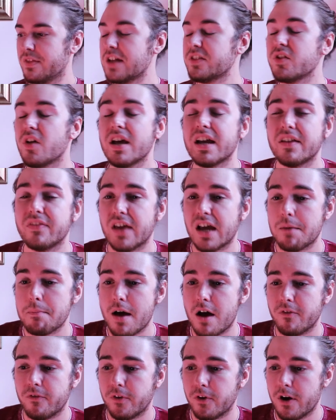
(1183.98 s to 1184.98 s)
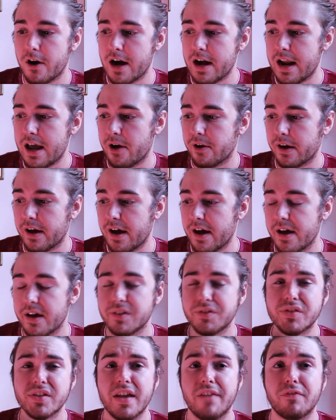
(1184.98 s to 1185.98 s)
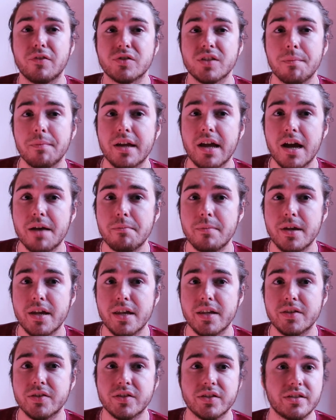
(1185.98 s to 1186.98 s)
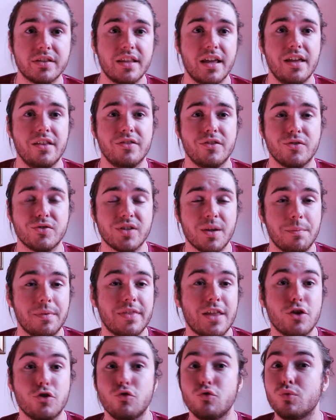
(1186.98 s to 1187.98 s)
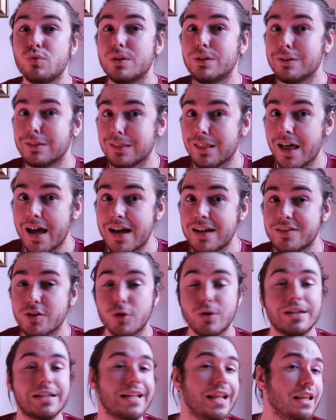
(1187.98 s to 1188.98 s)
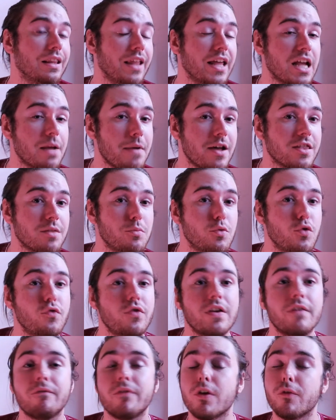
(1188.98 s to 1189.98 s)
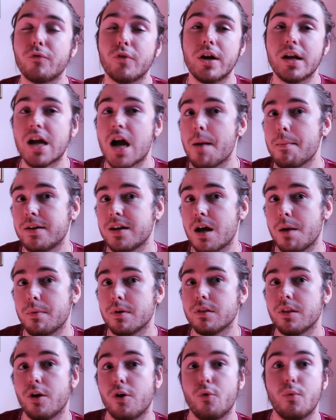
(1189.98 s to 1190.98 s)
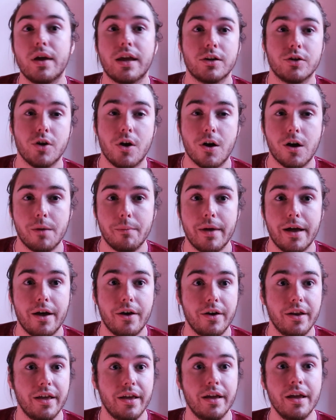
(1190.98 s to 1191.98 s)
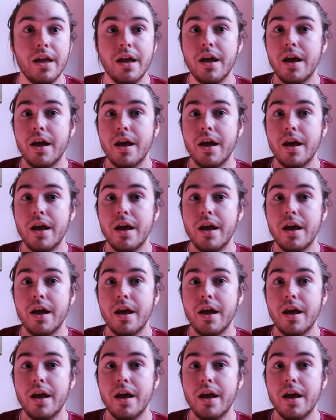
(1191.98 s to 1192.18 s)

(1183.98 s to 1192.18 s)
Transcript: That's all I can think about for right now, guys. If there's something I missed and there's something that you liked or didn't like about the movie, feel free to comment down below. We can talk about it.